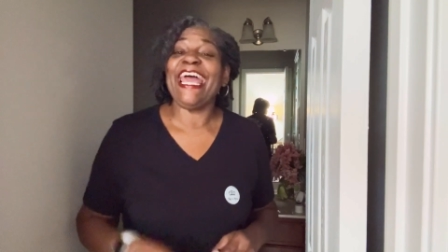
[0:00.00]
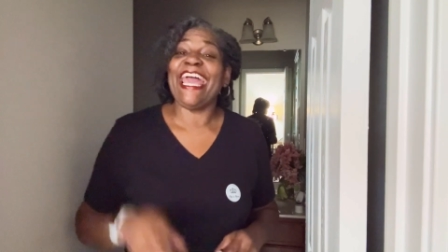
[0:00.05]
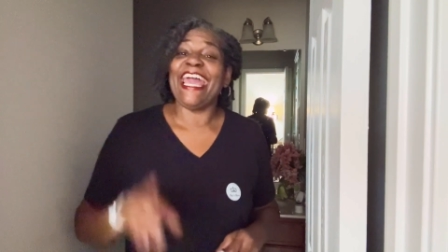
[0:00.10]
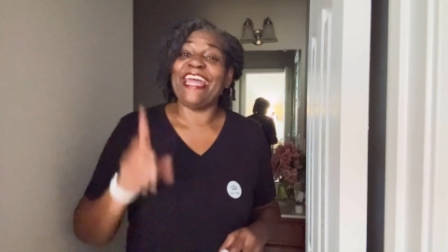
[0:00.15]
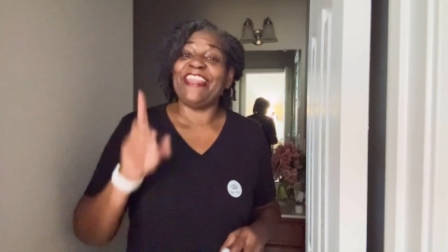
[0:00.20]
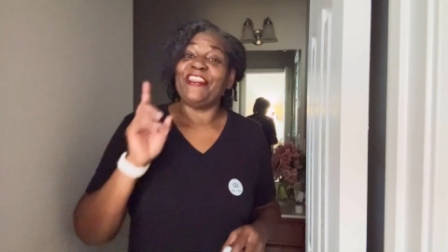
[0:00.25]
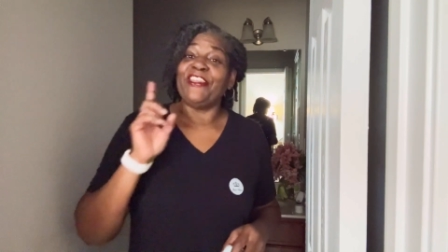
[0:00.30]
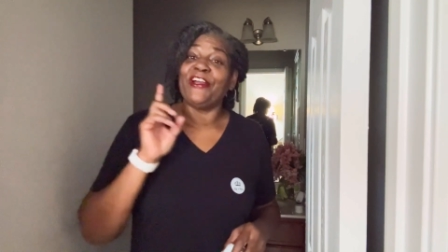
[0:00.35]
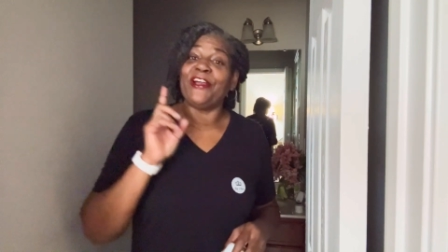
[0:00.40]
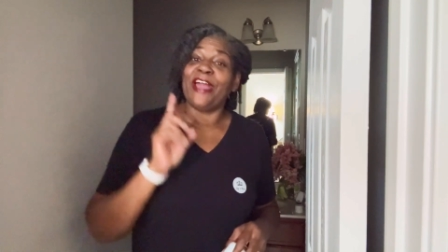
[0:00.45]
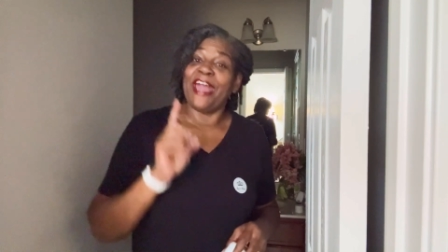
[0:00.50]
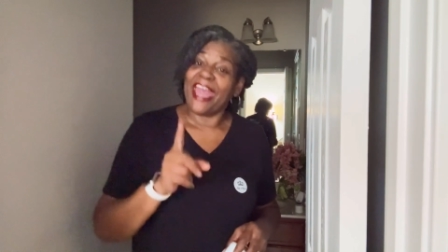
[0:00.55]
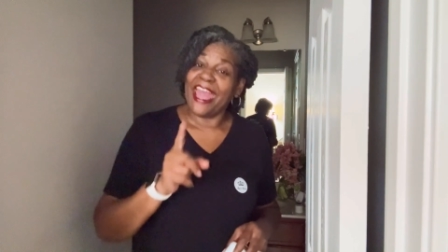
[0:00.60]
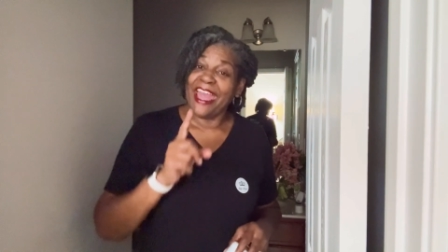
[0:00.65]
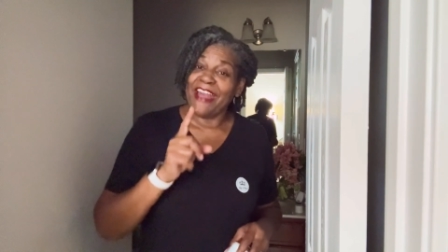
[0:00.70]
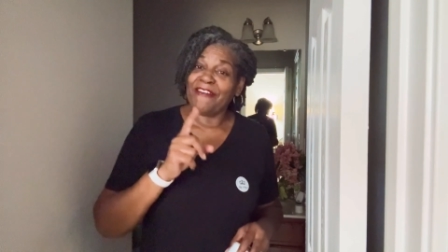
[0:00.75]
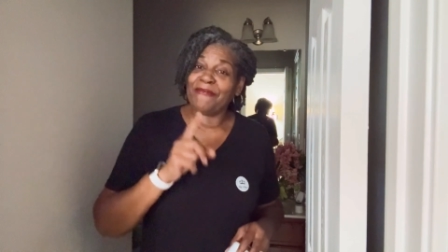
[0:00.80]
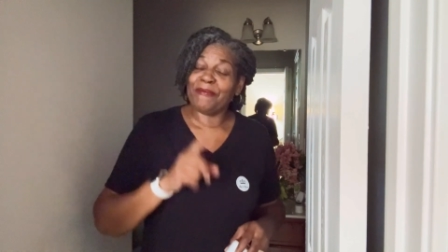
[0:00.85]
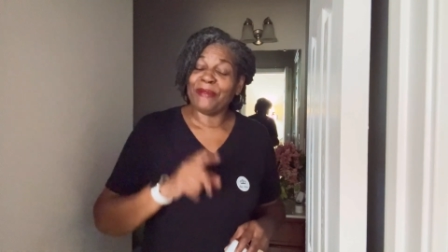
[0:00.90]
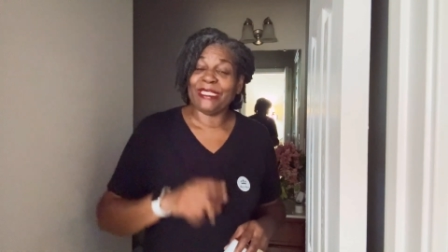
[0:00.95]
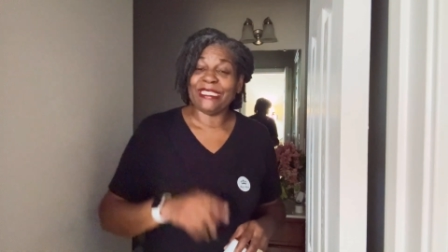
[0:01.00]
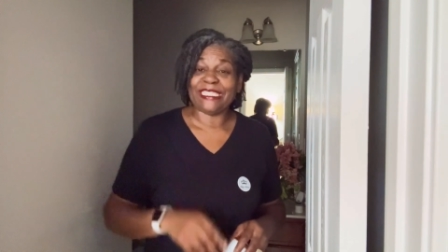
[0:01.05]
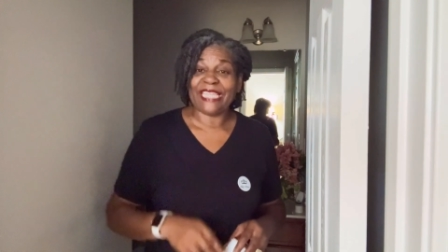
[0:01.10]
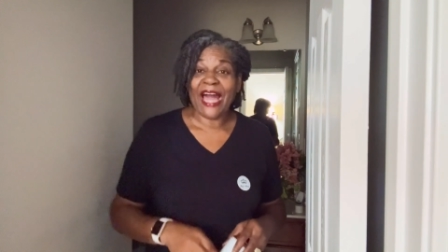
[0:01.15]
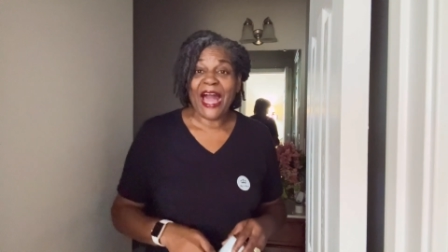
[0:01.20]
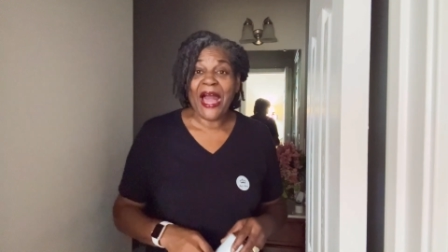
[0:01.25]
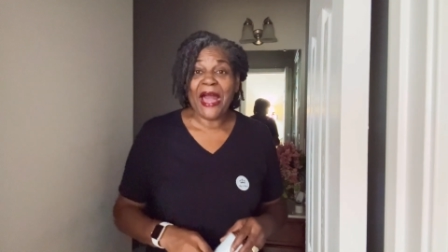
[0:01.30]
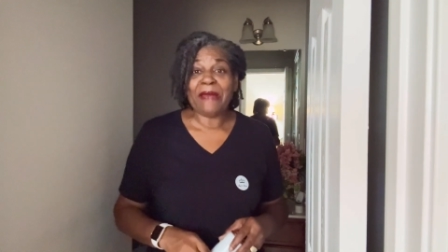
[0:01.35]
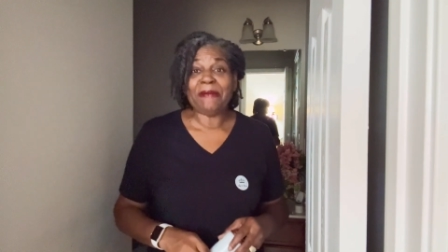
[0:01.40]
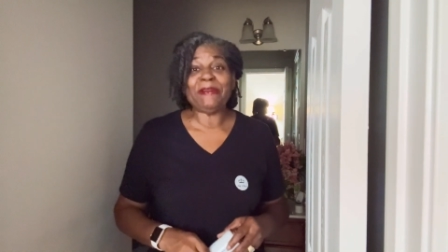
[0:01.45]
and there have been
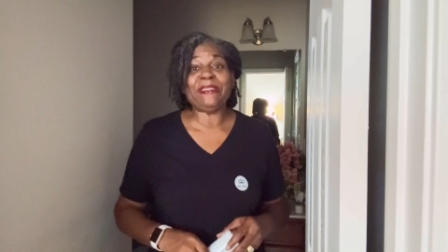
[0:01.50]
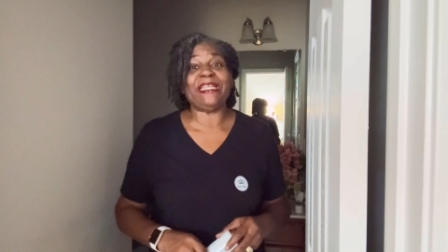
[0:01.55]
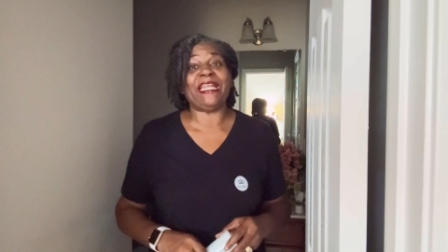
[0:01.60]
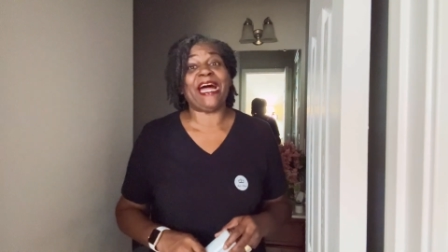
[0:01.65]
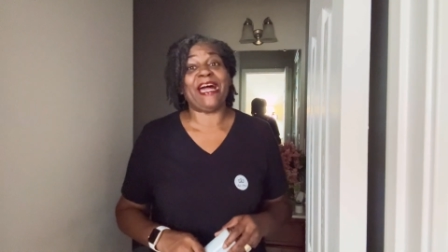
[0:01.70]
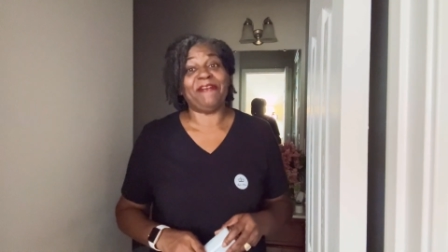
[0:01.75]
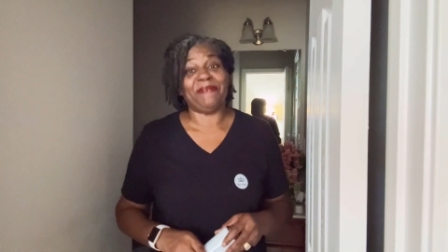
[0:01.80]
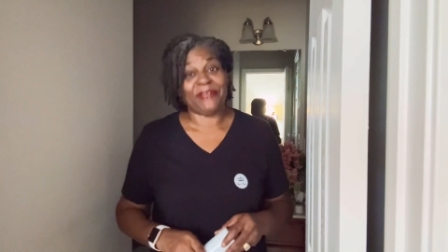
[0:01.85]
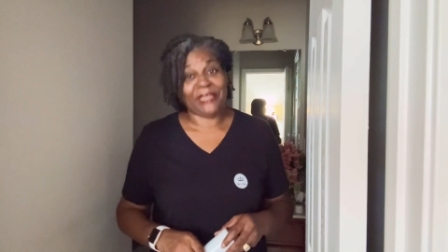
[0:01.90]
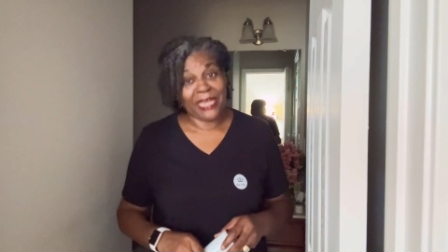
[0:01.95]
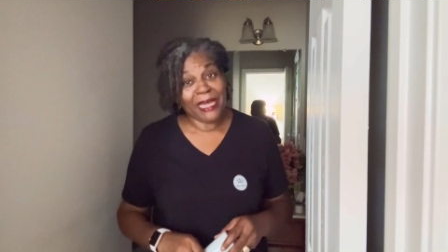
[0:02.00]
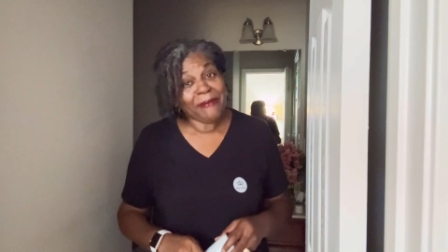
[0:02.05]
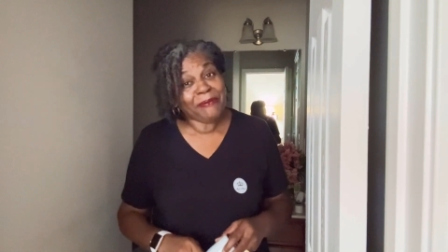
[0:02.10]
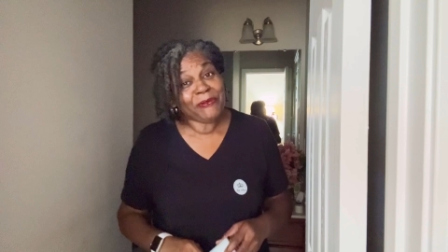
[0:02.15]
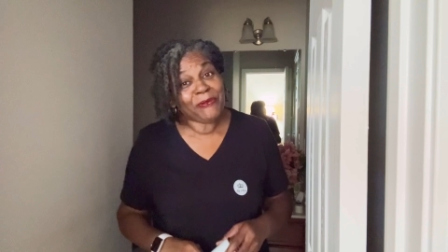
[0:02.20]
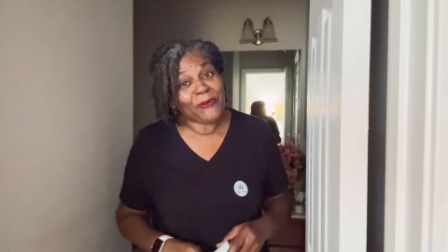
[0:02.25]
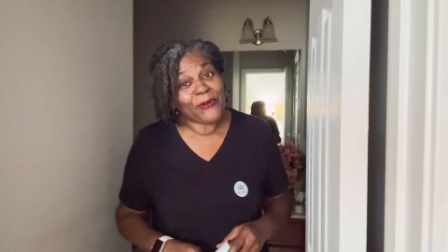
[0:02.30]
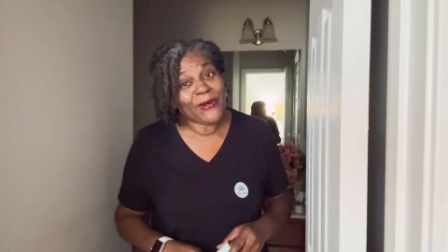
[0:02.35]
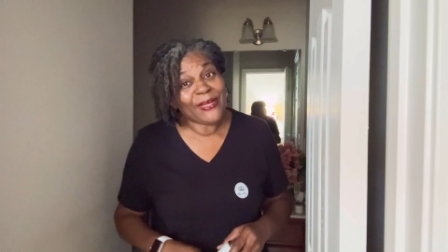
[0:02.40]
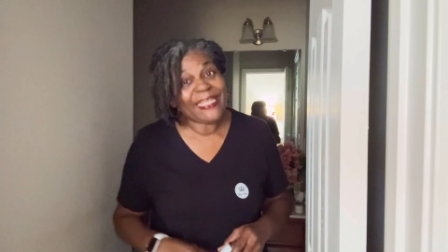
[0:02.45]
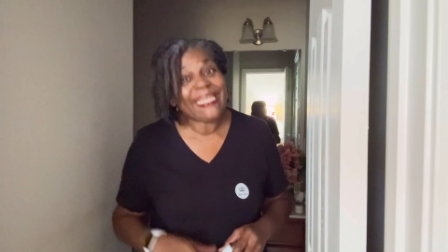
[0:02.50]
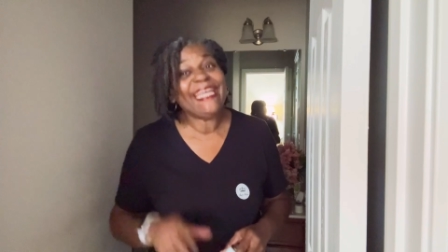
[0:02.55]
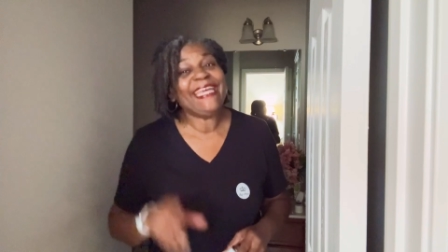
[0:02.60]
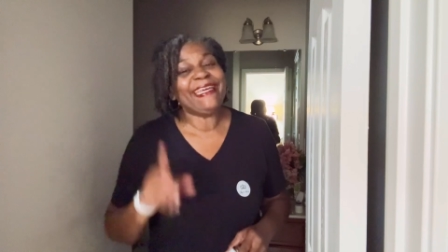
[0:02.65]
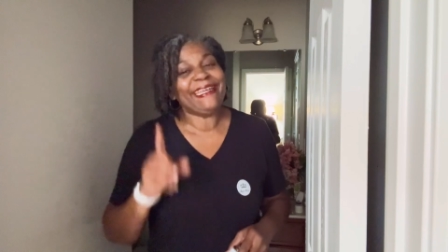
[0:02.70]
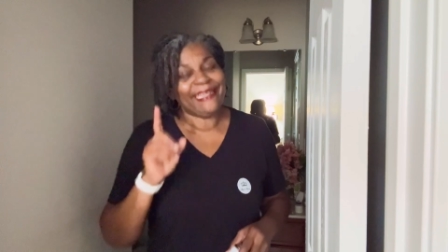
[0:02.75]
times that I've kept one